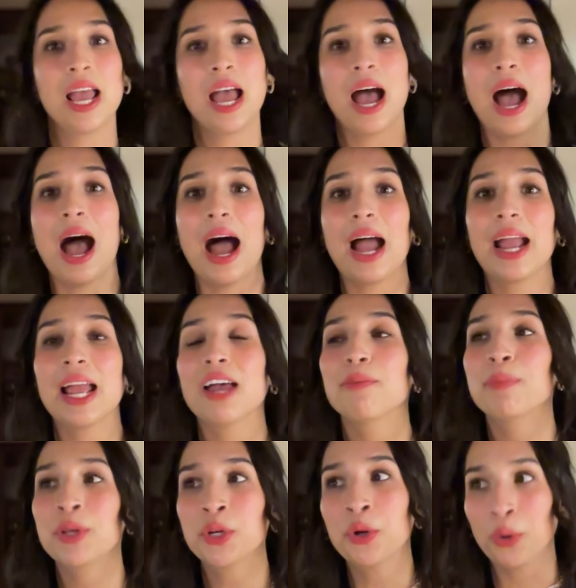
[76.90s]
I have
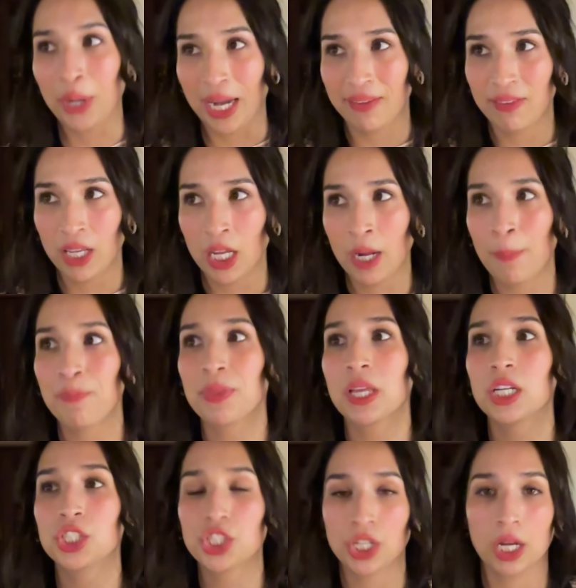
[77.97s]
been craving
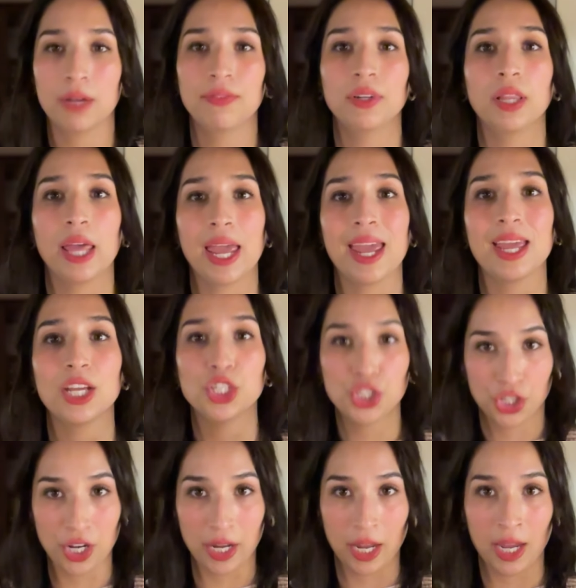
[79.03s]
Chick-fil-A
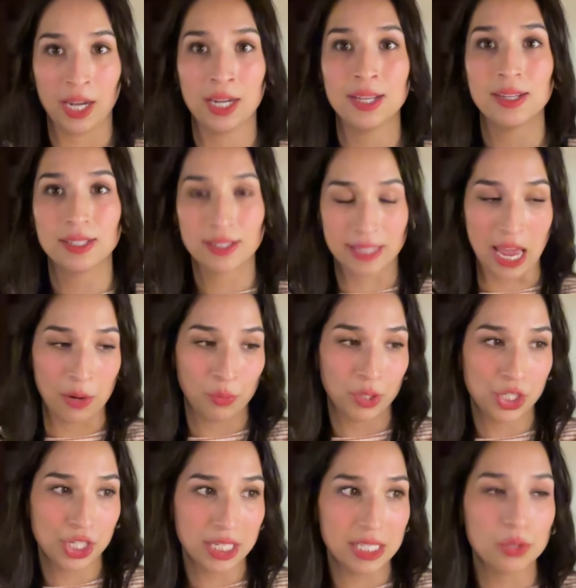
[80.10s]
chicken
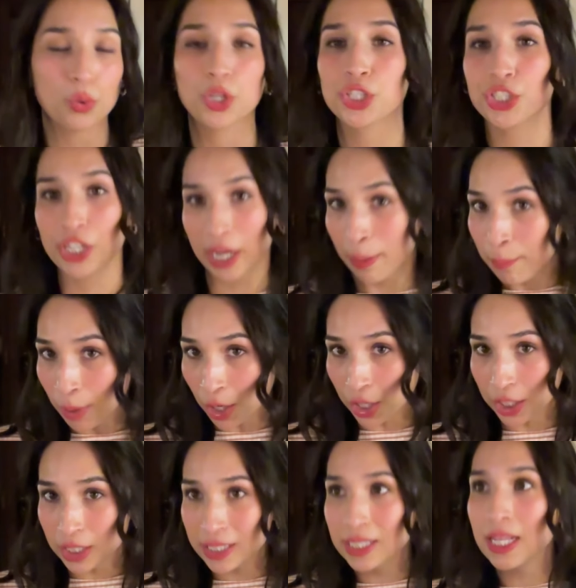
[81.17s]
sandwiches or chicken
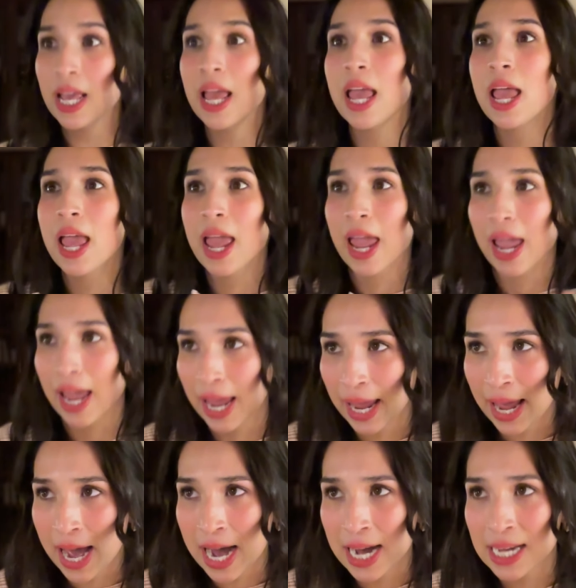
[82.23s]
burgers,
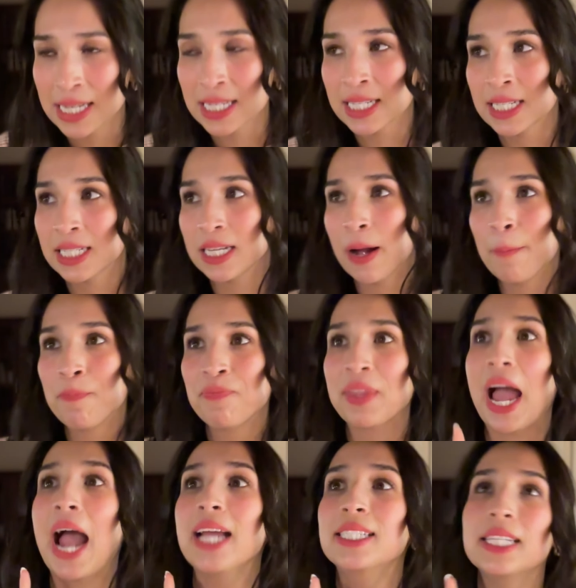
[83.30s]
and
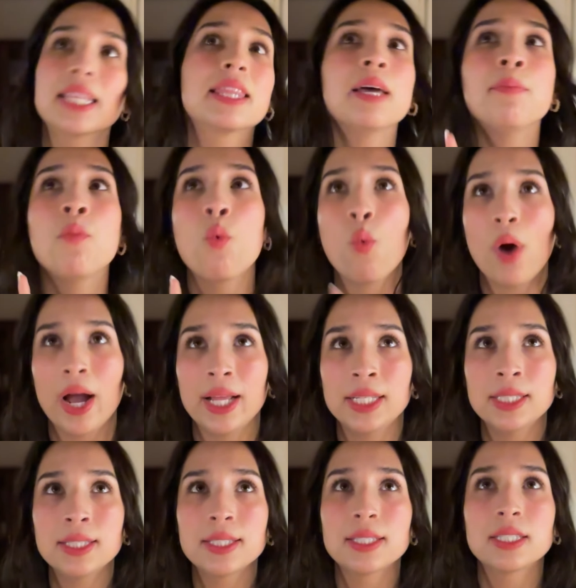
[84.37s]
I did them
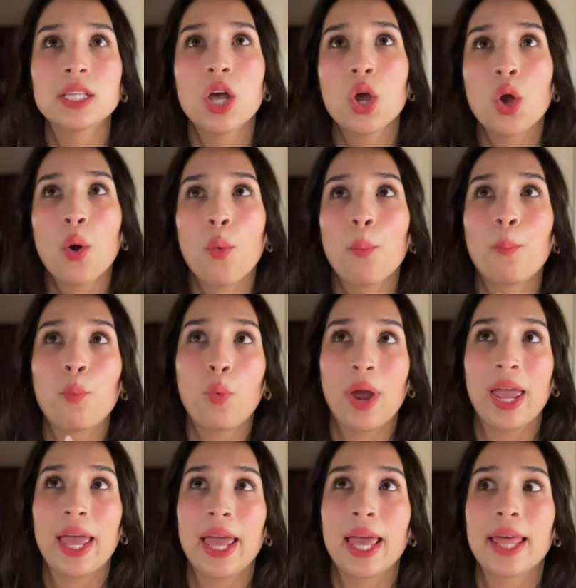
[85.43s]
once
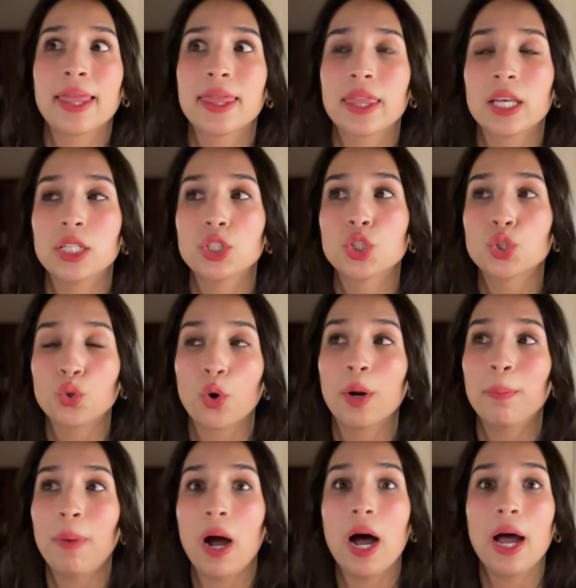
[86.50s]
with
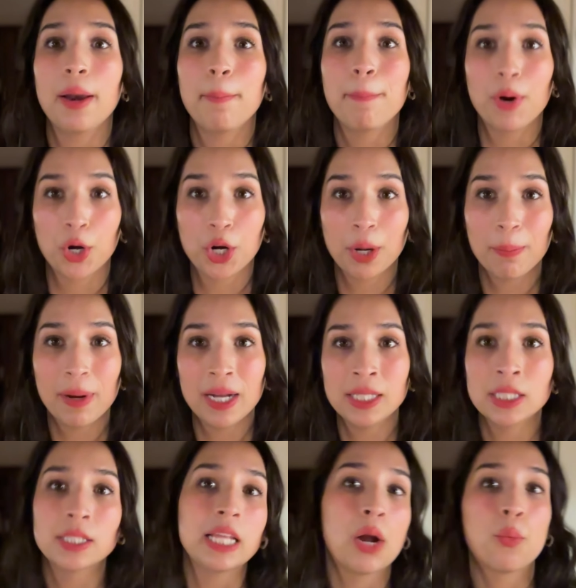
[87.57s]
store-bought burger
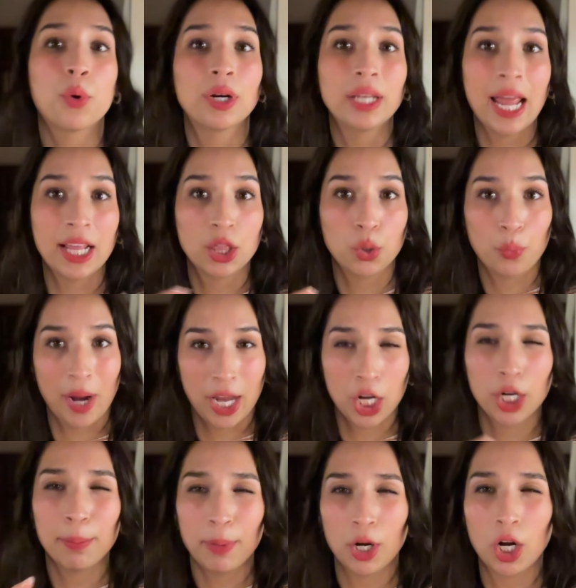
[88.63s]
buns. They weren't like the regular
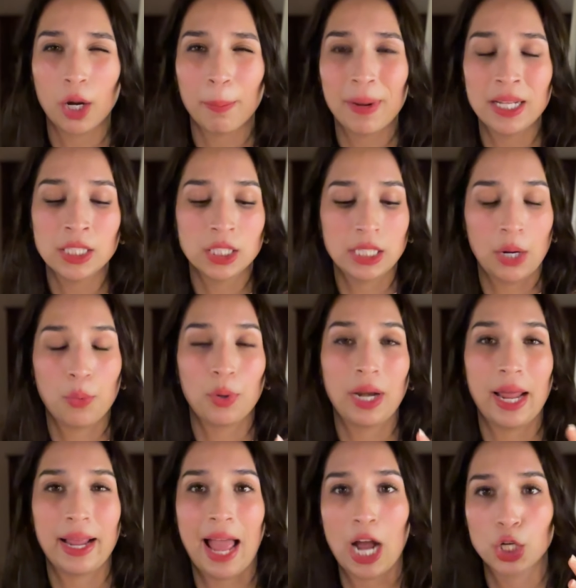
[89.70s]
burger buns. They were
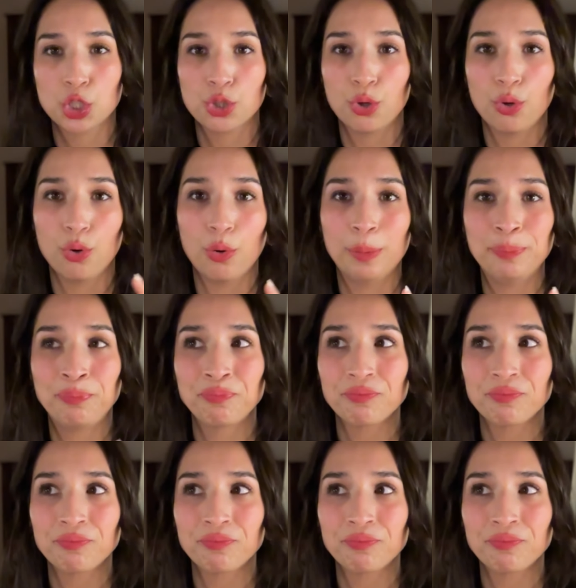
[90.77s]
like actual